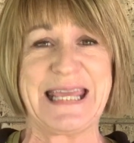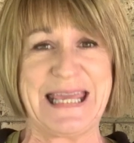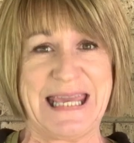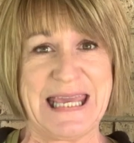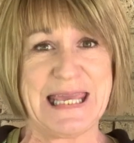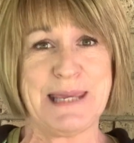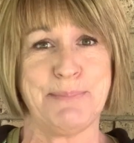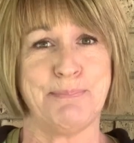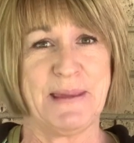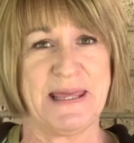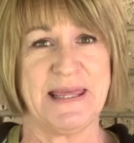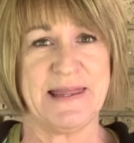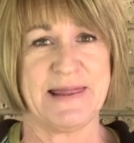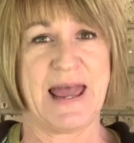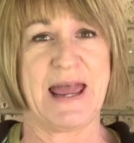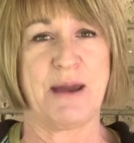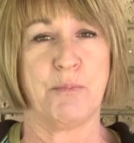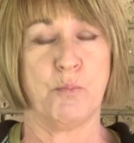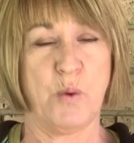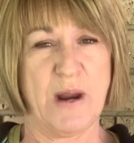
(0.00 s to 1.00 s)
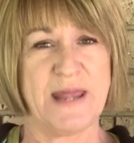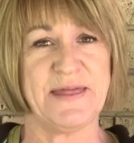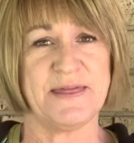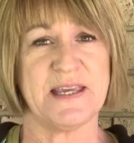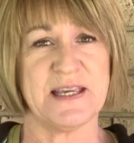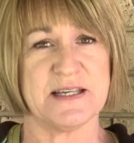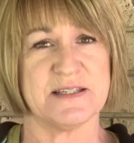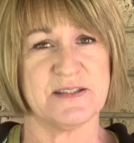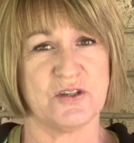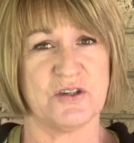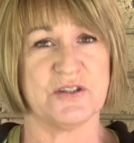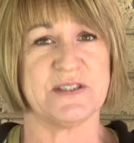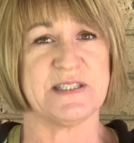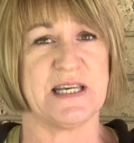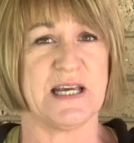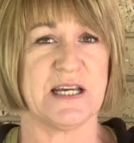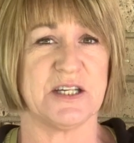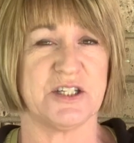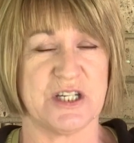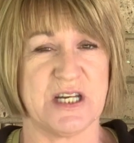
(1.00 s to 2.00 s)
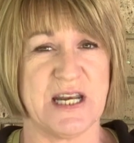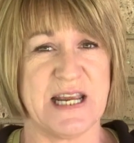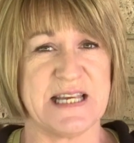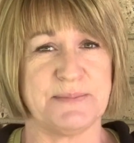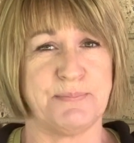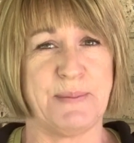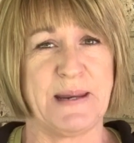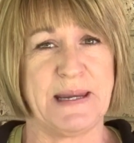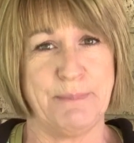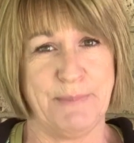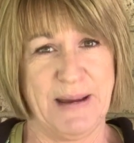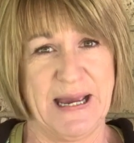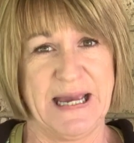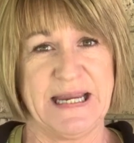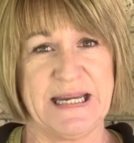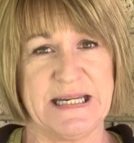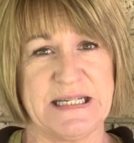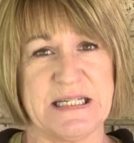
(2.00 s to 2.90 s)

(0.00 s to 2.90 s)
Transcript: keeping that when the association has been made.